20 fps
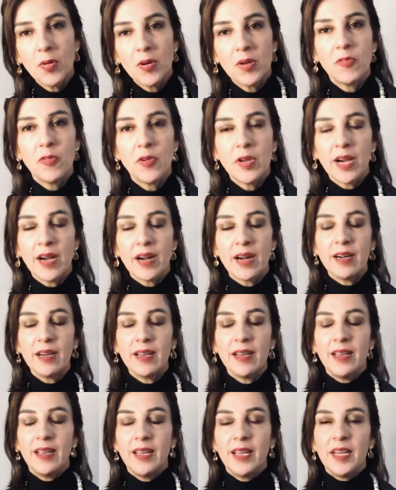If we are
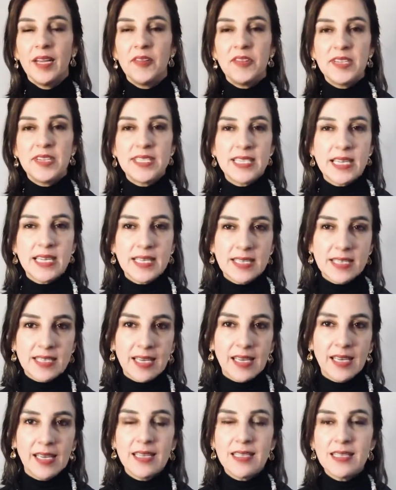in
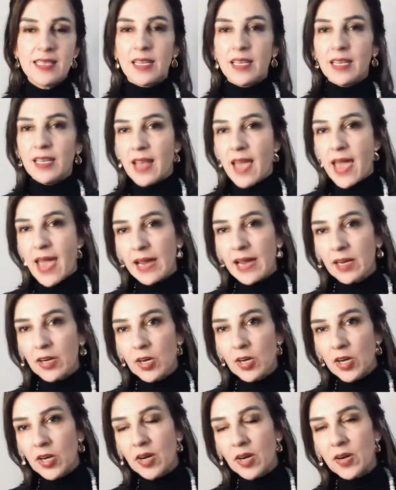resistance and in
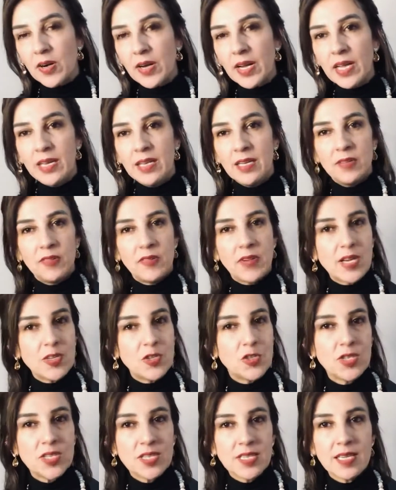anger and in
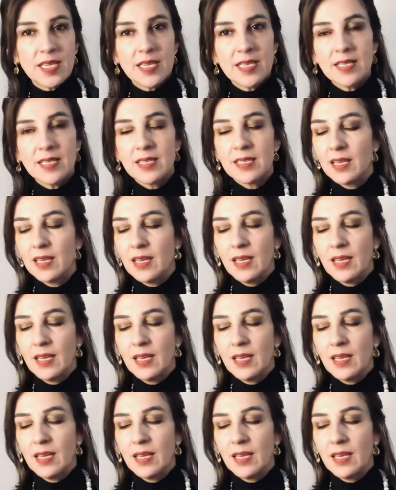righteousness,